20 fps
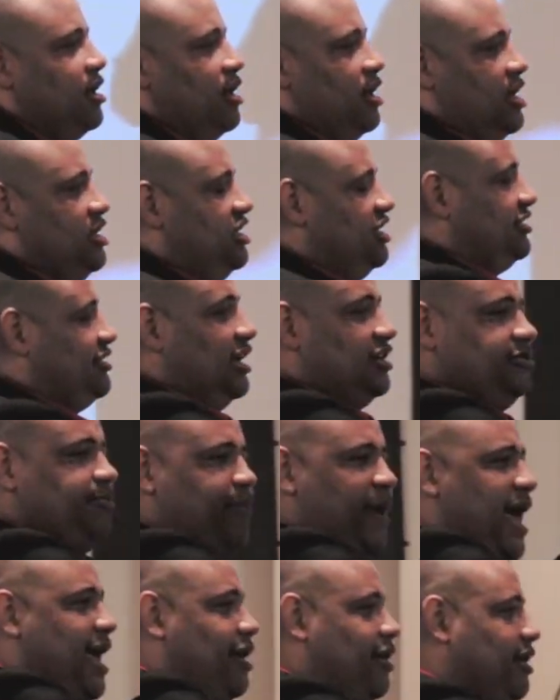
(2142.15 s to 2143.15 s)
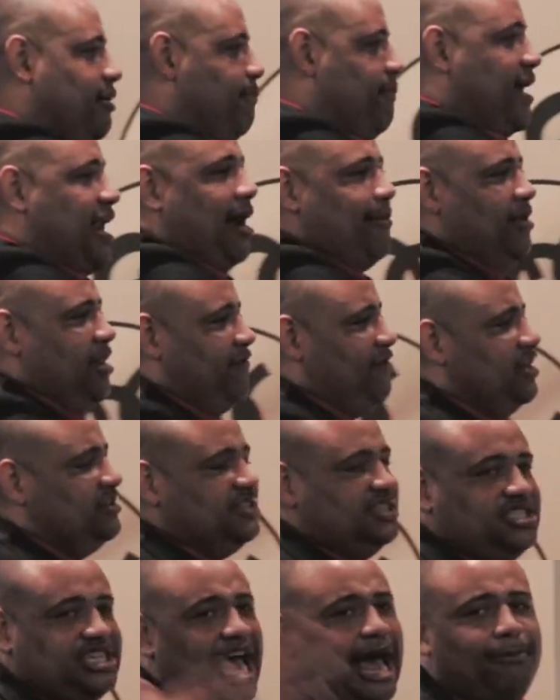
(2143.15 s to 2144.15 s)
He just does better and better. I mean, if
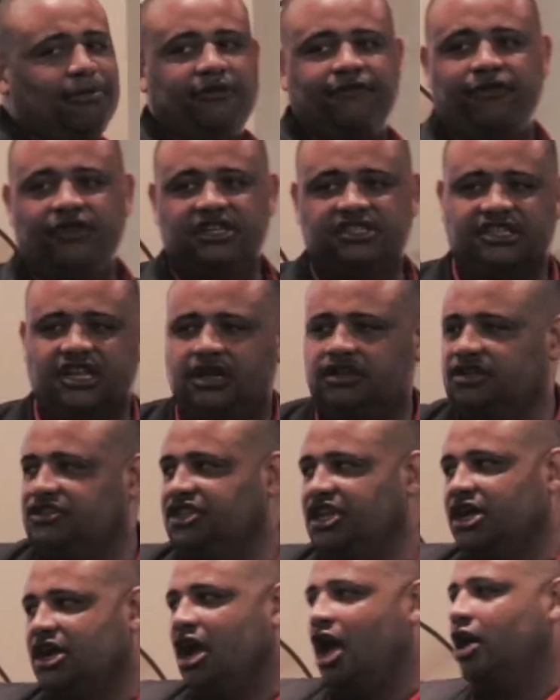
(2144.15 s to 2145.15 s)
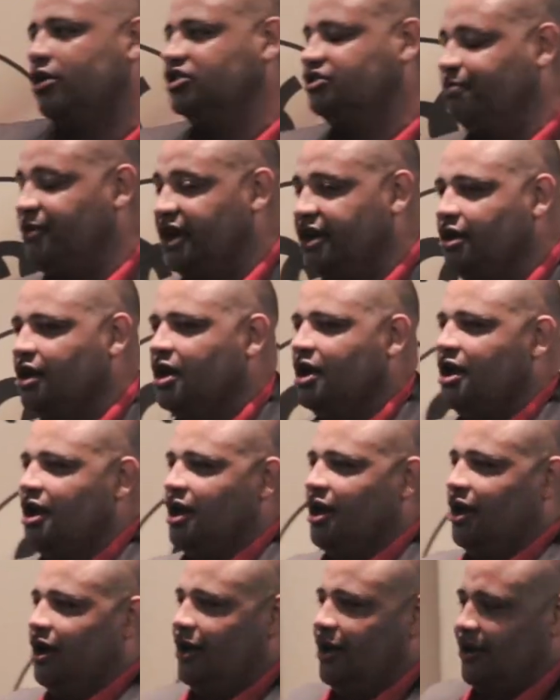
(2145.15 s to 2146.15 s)
he's a chaplain for the senators and the congressmen,
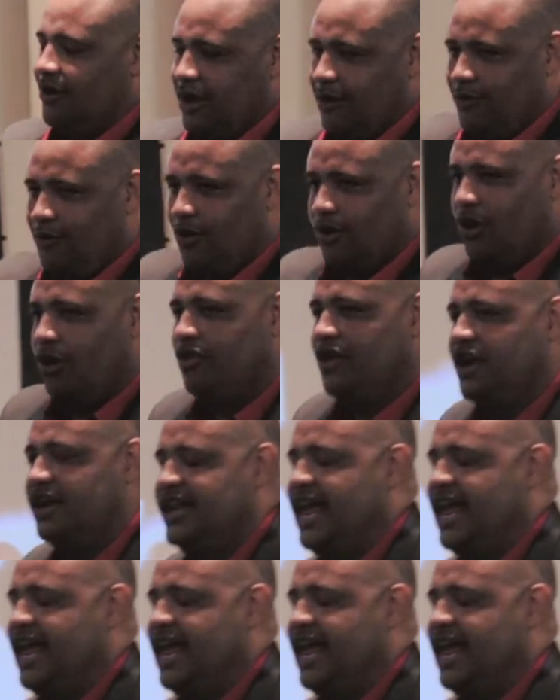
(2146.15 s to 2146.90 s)
okay, we won't go there